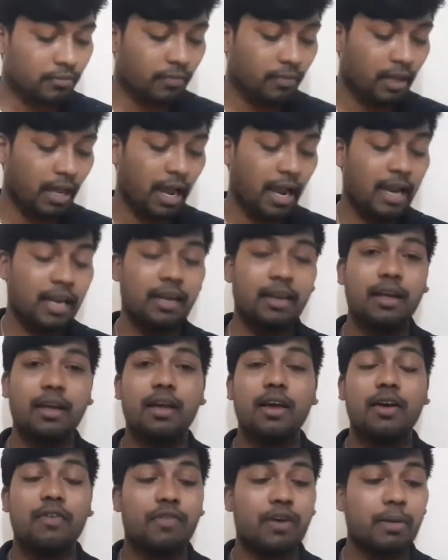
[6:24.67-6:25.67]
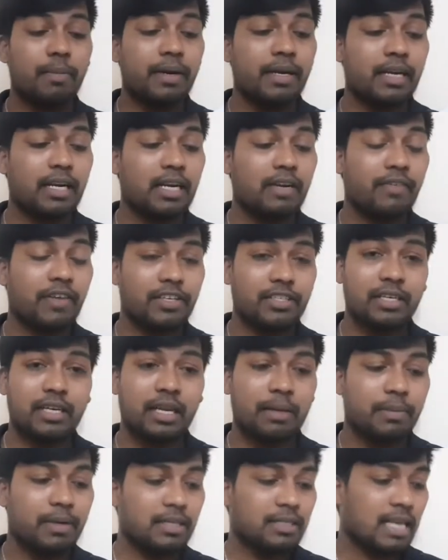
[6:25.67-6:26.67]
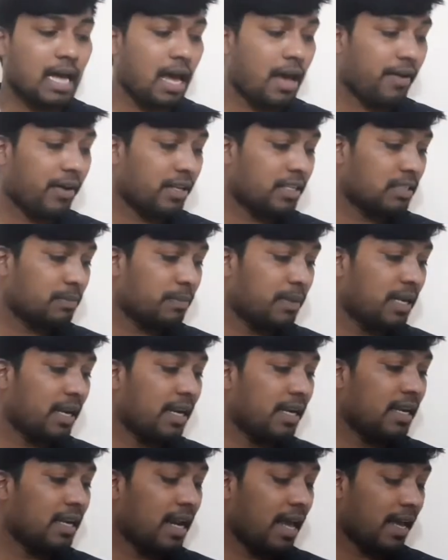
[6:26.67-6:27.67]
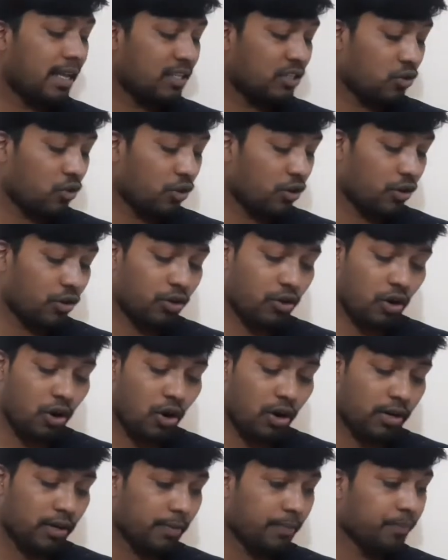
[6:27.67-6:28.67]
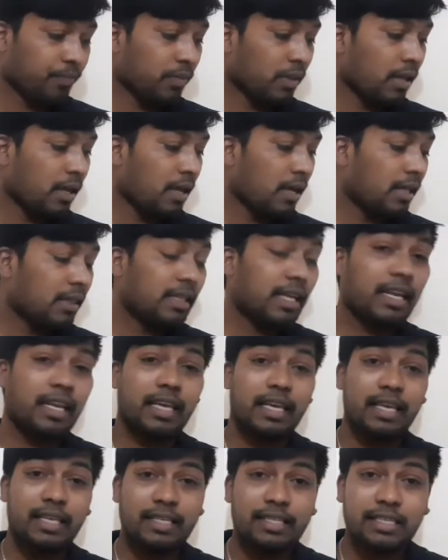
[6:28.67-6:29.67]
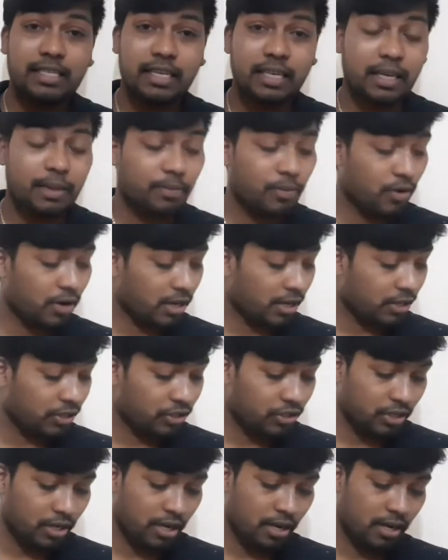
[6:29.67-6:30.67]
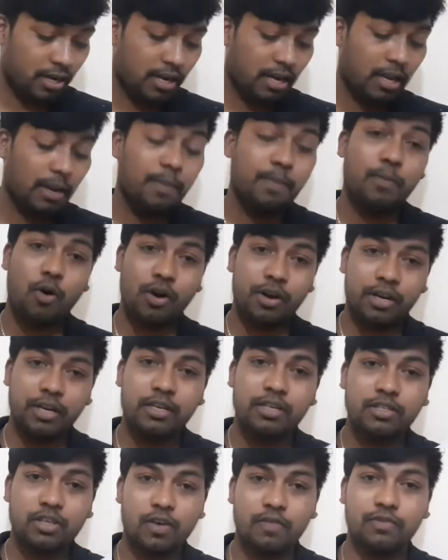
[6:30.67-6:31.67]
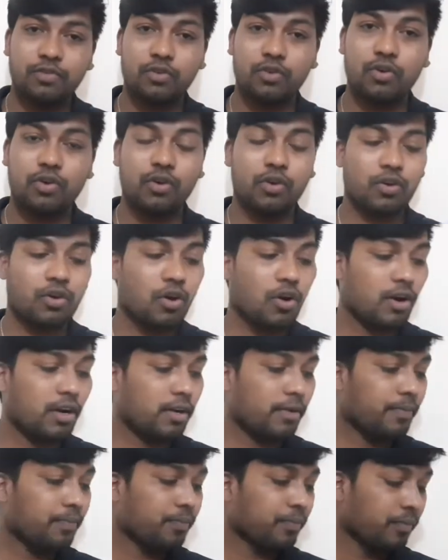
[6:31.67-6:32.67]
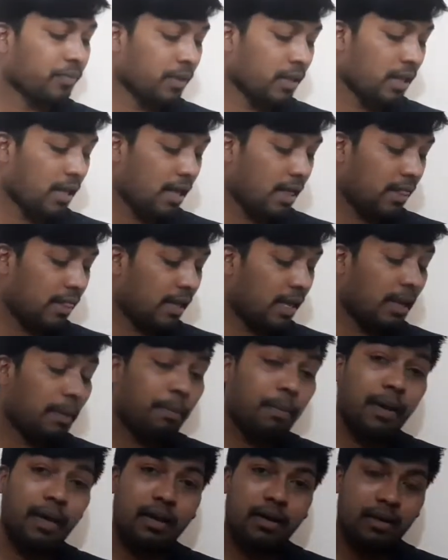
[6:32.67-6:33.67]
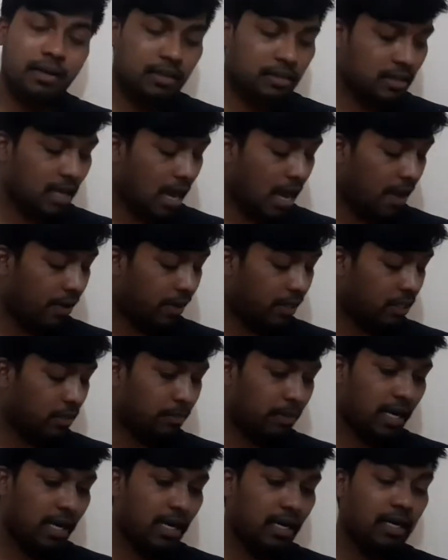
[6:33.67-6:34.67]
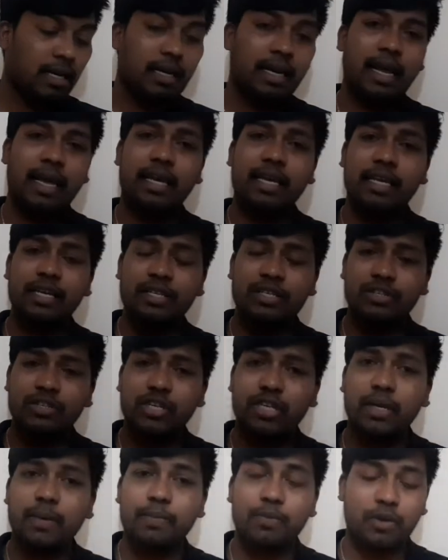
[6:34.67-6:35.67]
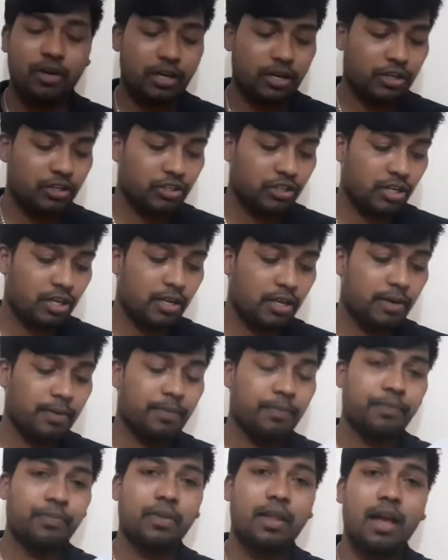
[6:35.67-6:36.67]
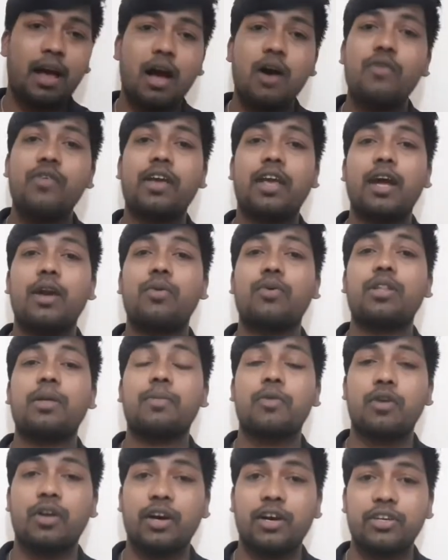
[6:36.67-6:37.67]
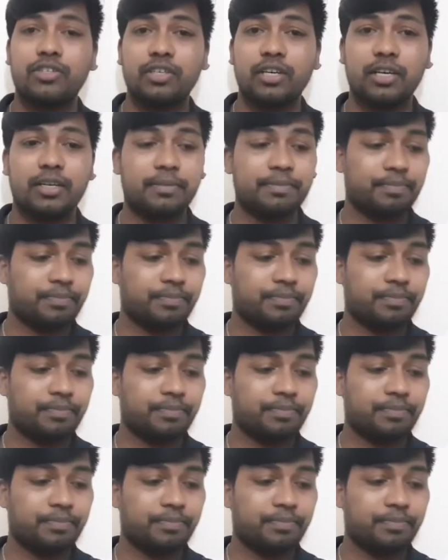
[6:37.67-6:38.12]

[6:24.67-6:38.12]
And fermented vegetables I have explained like sauerkraut, their history, production, importance of sauerkraut. Then pickles I have explained like history, production, how we can do the production